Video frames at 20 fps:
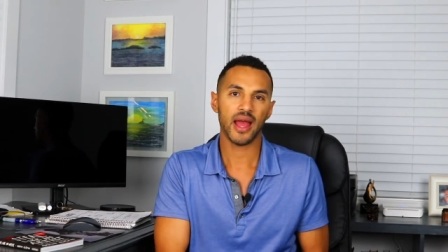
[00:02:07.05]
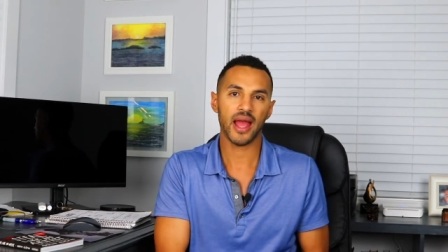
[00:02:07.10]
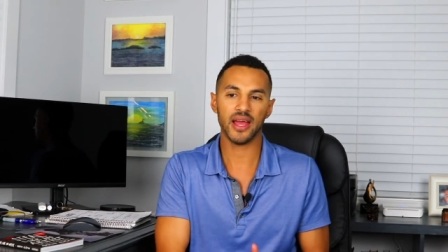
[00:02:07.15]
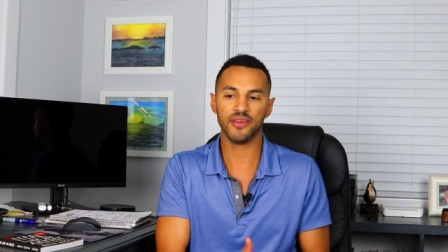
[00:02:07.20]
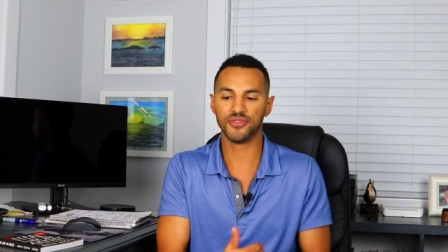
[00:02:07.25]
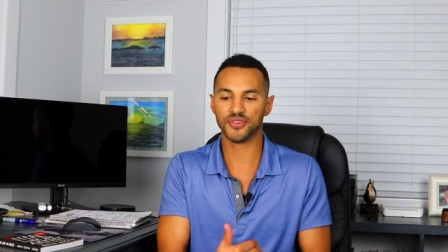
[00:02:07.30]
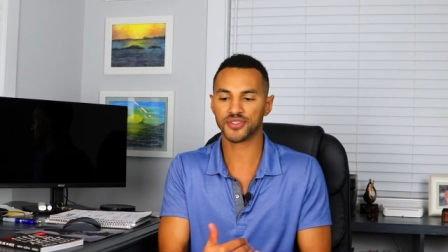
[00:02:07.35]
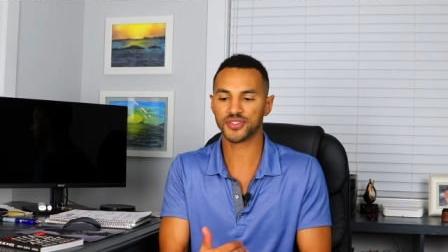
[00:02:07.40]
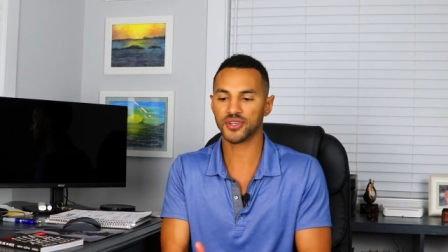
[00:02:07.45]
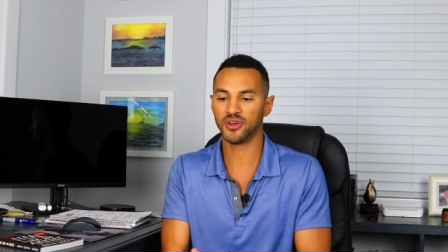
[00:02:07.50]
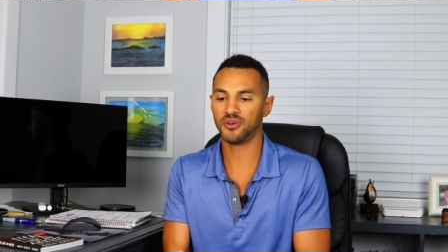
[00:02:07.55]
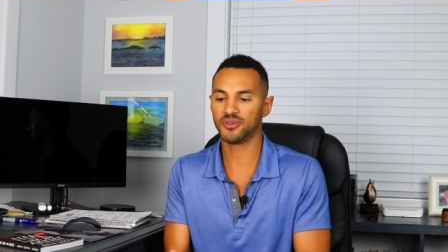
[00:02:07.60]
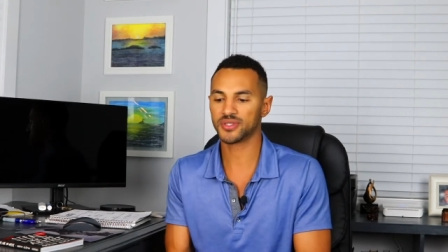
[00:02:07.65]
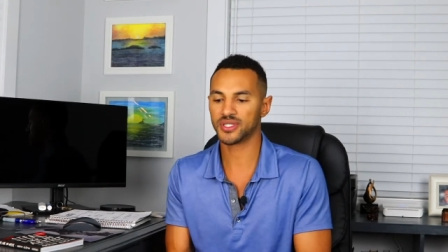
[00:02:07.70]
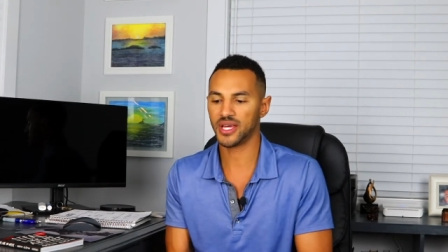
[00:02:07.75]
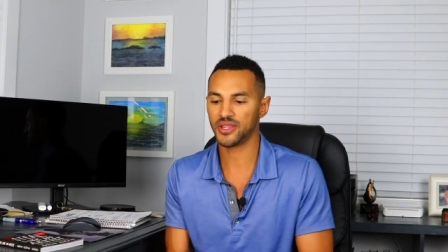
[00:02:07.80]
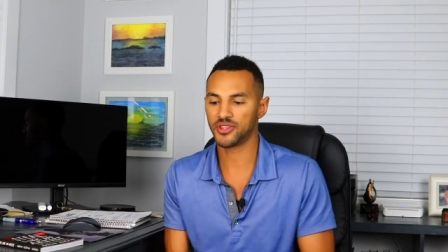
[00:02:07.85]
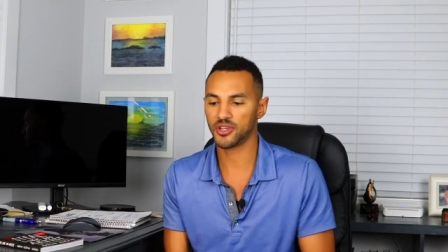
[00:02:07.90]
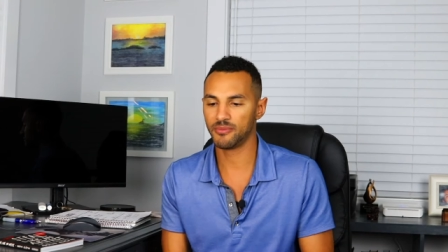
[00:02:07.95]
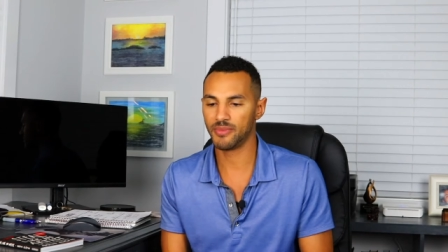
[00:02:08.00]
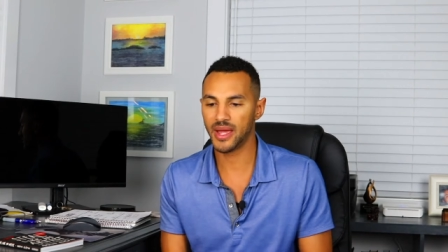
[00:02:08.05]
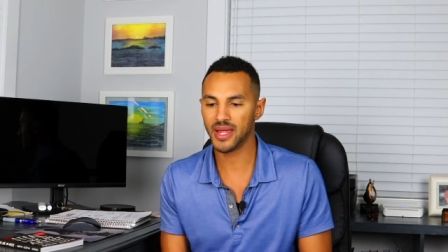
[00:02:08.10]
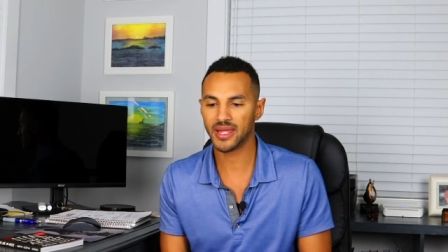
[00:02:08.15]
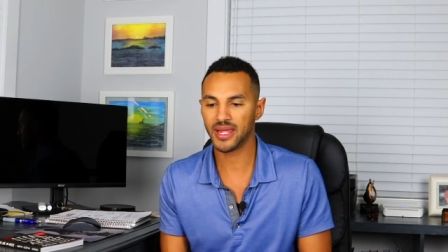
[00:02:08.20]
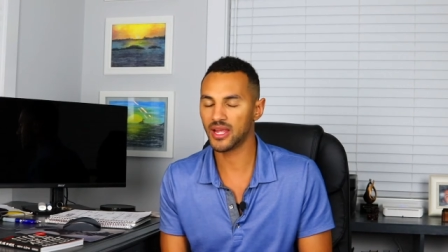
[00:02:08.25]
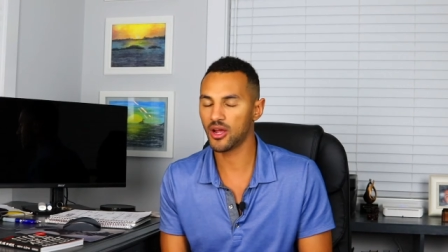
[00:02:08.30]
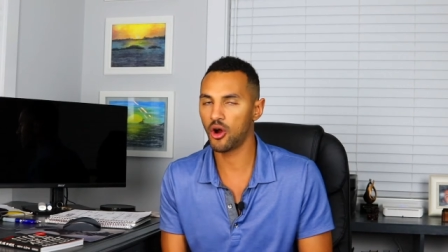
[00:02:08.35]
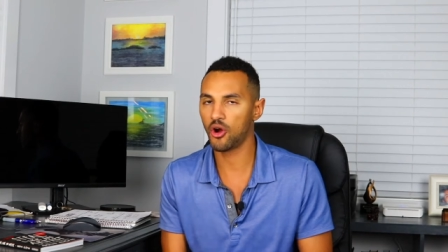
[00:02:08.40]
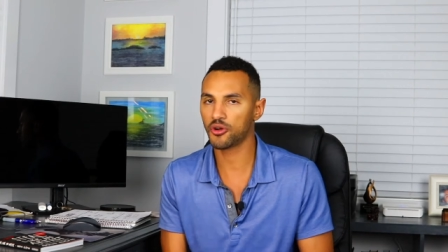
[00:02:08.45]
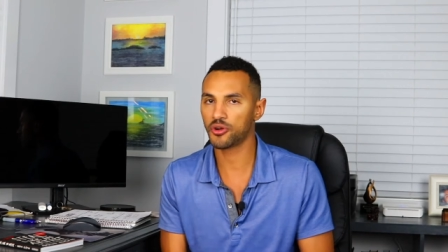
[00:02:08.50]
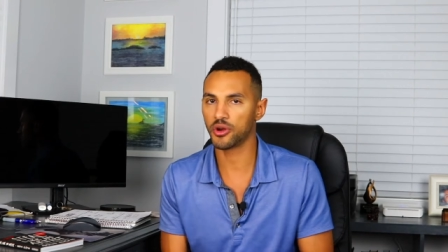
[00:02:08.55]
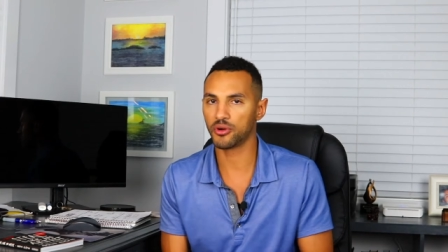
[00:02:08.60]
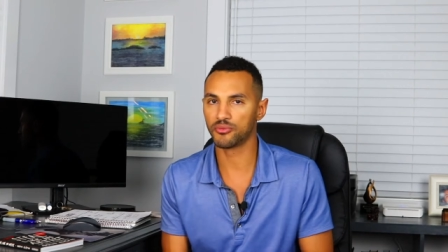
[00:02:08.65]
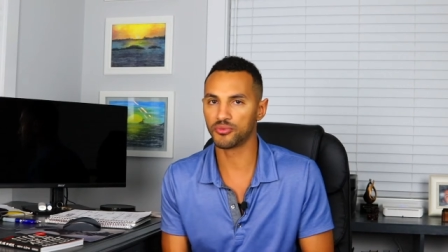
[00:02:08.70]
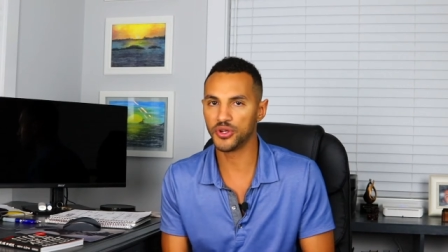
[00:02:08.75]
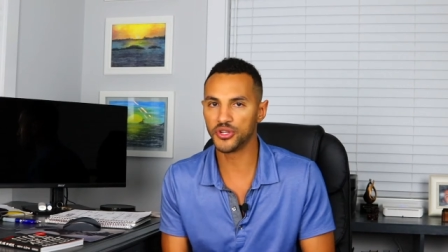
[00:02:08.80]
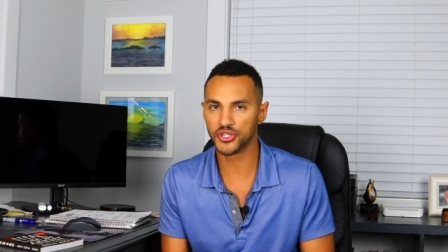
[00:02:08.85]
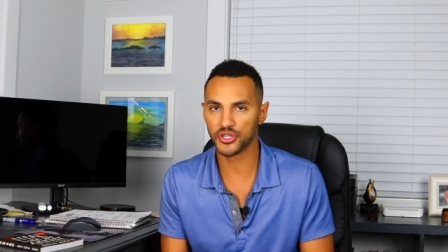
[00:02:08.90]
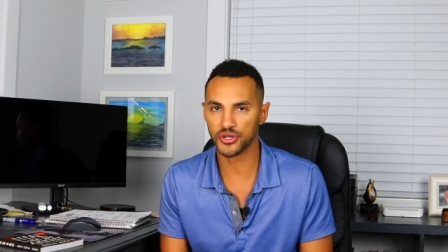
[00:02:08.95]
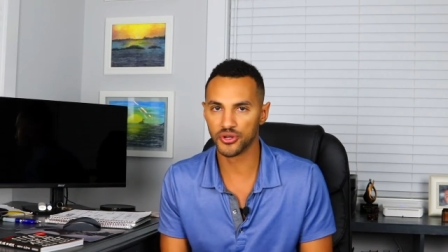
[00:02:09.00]
and the songs that they're making aren't
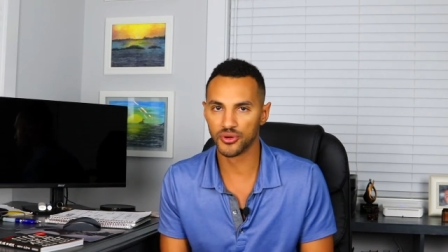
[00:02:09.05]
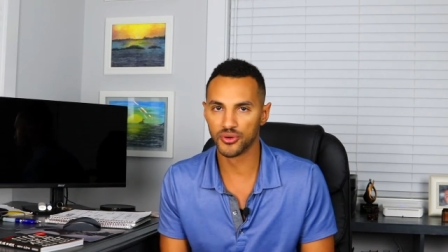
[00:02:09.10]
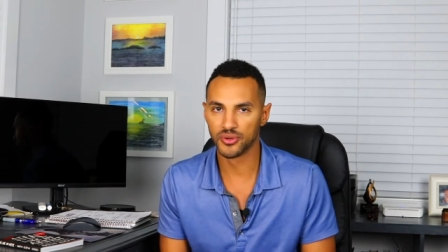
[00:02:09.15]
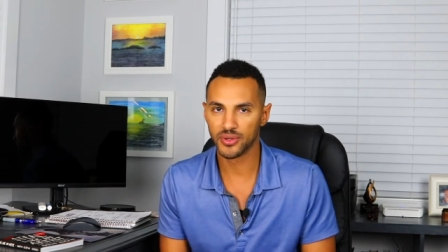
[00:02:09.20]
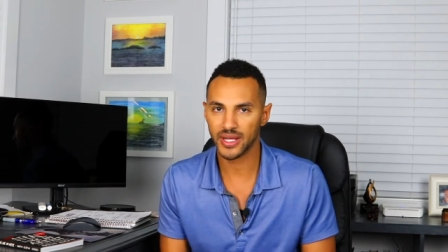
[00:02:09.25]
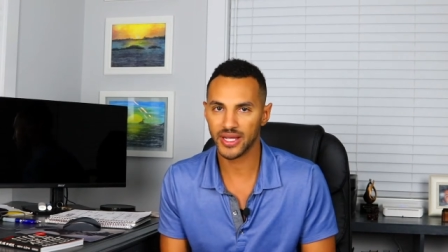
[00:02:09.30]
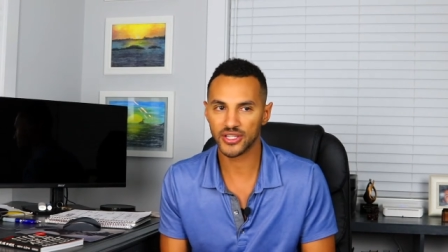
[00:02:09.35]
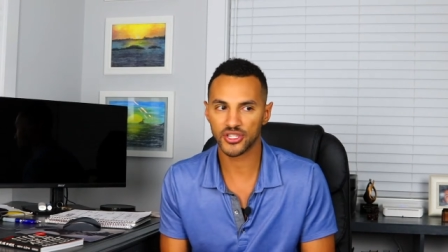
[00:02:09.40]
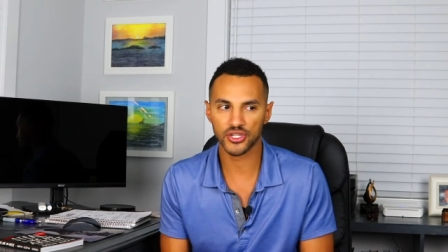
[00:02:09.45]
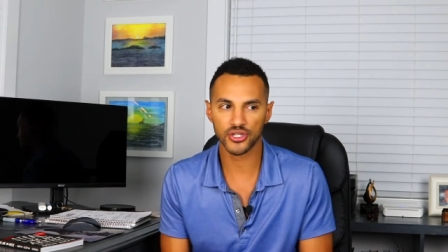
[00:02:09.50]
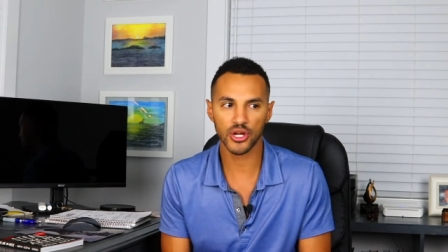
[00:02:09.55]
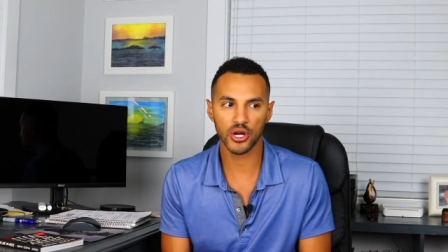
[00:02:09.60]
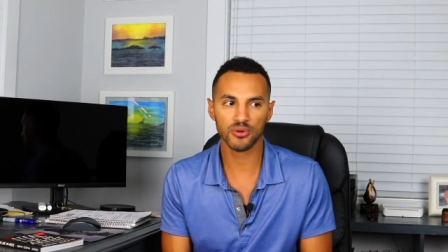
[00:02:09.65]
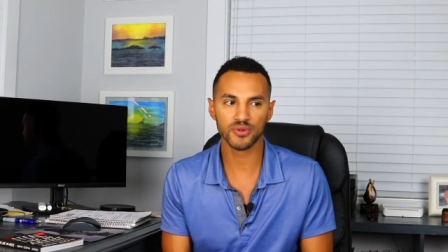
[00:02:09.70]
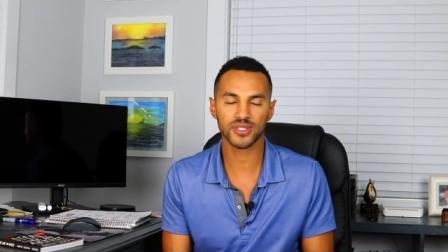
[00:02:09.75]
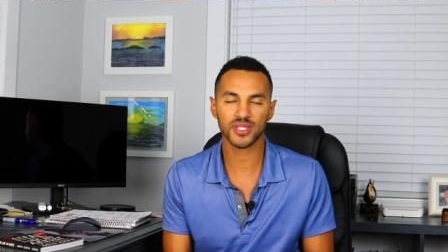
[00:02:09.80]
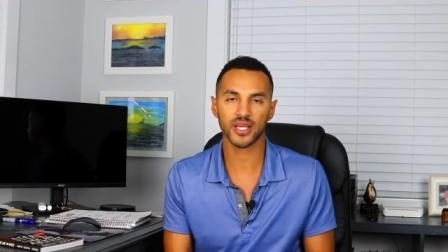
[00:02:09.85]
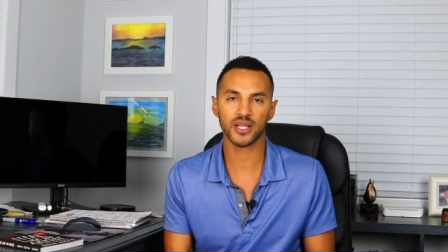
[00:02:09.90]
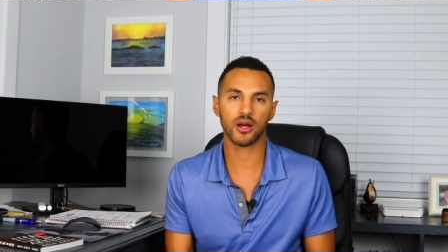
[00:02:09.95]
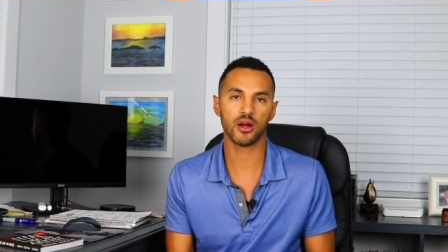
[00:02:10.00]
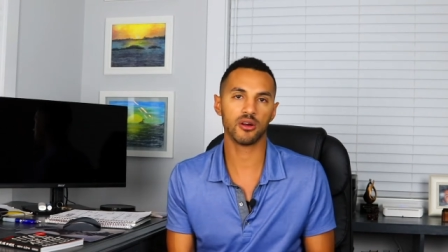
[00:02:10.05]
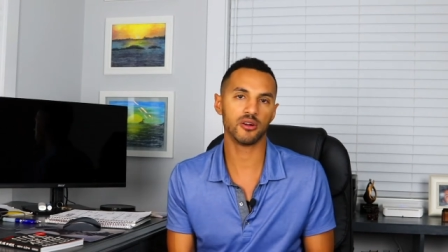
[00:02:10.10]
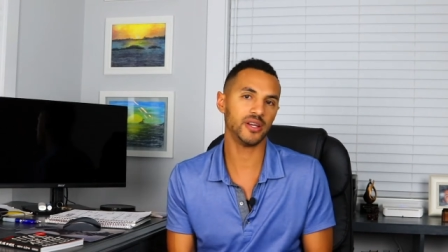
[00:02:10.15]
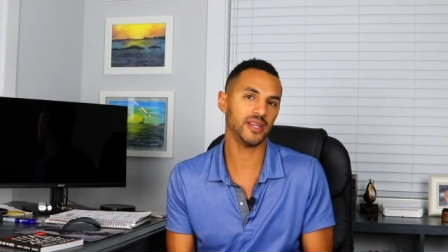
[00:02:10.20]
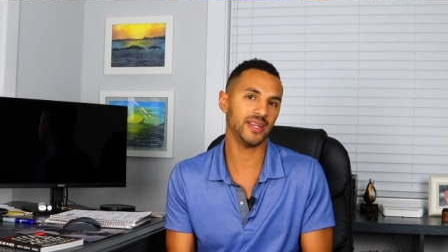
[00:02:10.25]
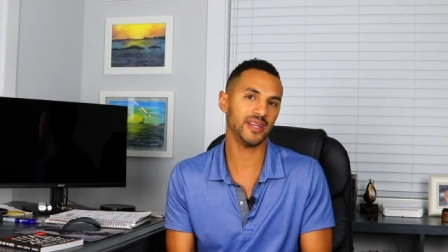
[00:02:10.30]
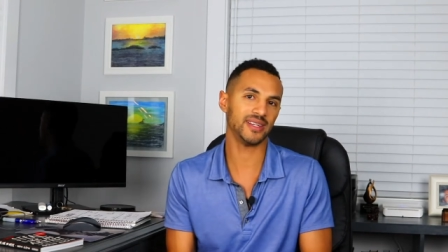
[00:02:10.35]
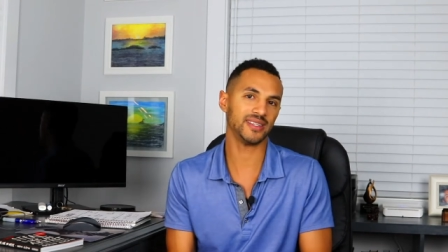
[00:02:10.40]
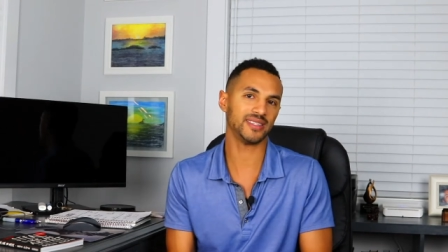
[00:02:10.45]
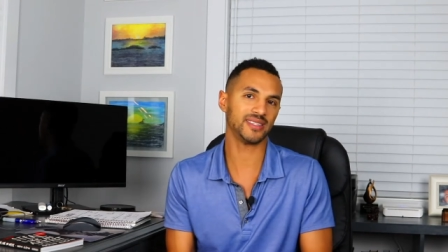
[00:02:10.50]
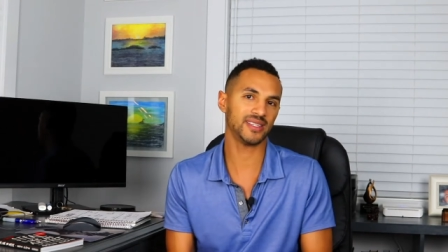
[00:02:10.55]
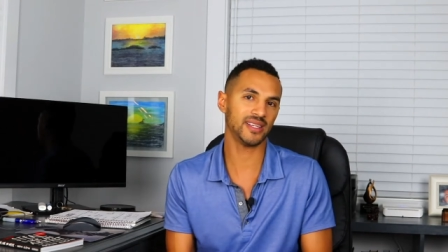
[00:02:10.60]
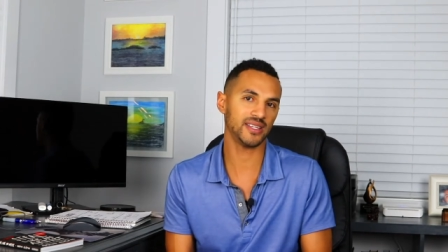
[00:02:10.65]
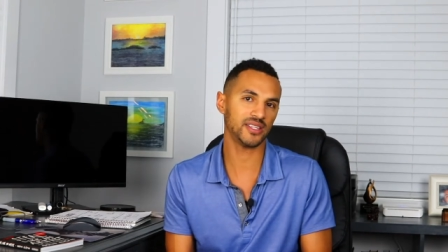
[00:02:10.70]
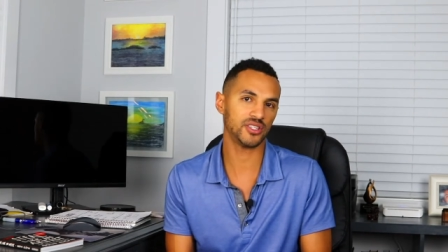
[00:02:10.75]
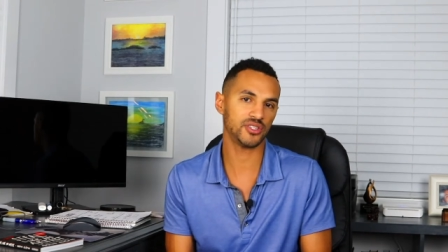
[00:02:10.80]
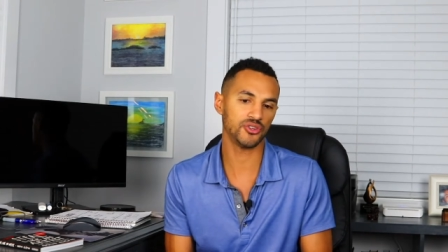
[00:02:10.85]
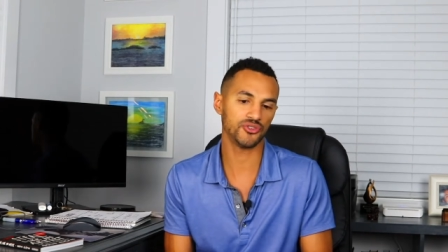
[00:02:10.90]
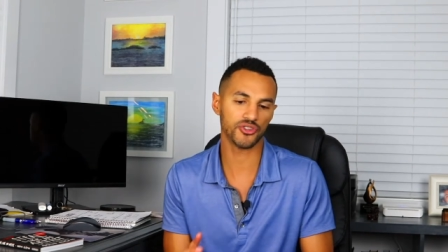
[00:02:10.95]
original. It's notes that already exist.